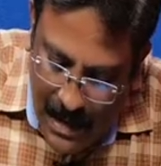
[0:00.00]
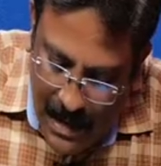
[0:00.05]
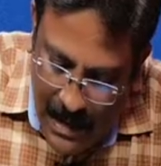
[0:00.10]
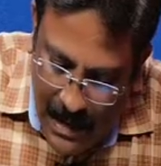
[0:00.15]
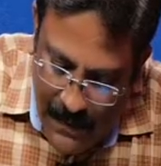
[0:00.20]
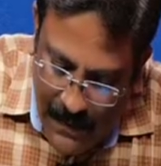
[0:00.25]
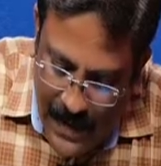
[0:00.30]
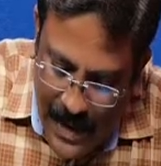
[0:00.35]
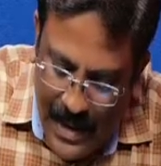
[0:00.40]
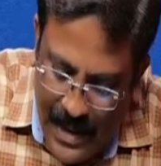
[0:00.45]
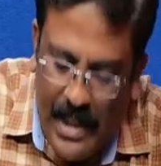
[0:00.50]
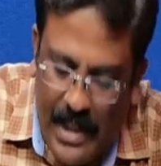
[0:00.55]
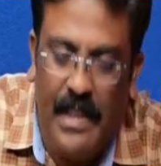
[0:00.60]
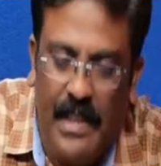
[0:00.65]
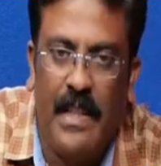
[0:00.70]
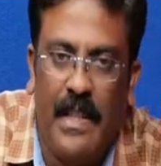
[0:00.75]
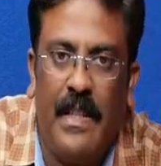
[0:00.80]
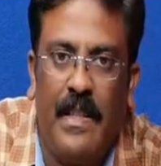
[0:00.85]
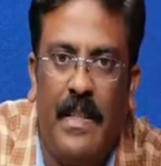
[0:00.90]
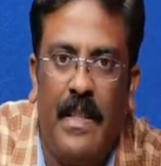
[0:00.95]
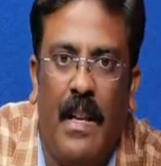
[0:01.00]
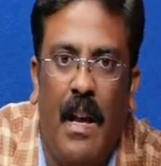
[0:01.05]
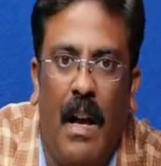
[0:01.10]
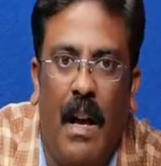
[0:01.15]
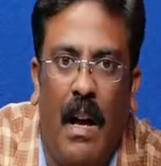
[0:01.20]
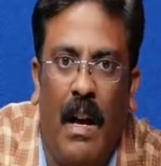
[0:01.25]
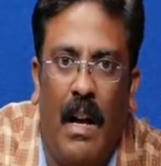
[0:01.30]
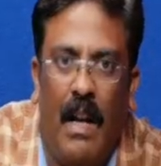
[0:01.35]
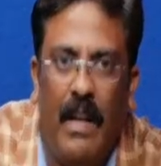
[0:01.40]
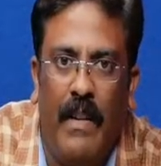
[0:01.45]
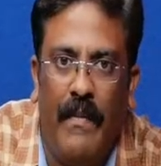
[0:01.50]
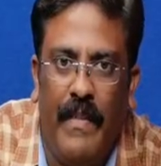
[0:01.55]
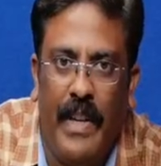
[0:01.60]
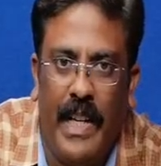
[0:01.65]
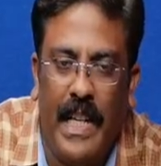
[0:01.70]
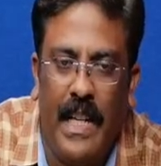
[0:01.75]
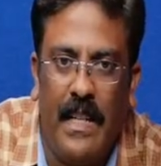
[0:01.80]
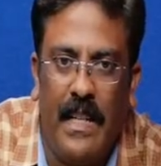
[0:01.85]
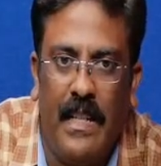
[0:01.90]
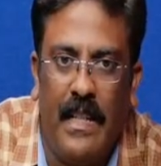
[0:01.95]
a vertices, or we
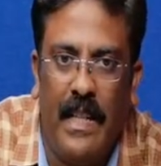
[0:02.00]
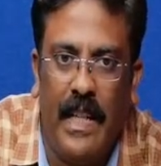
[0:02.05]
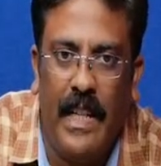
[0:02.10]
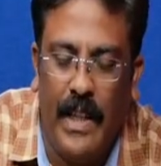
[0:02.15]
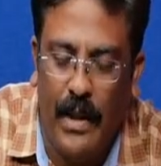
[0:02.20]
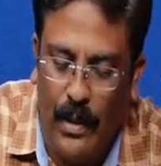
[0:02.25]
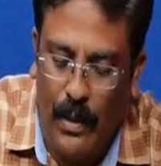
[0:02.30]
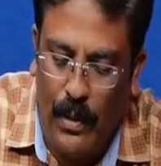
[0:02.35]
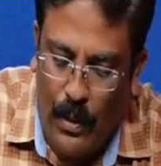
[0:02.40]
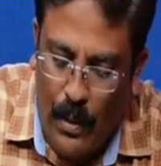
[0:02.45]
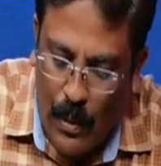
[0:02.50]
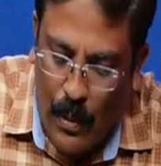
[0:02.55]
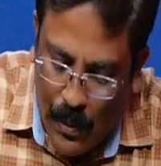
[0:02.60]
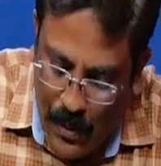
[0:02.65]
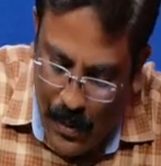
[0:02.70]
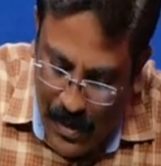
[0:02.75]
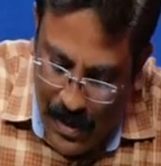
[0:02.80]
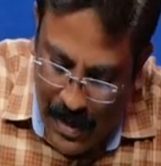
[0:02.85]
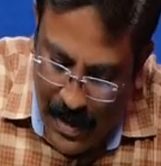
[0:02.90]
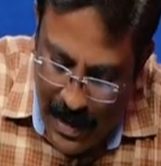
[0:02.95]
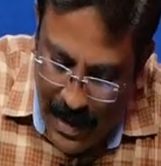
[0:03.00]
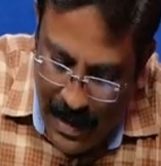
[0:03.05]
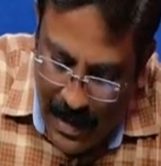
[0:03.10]
can say nodes.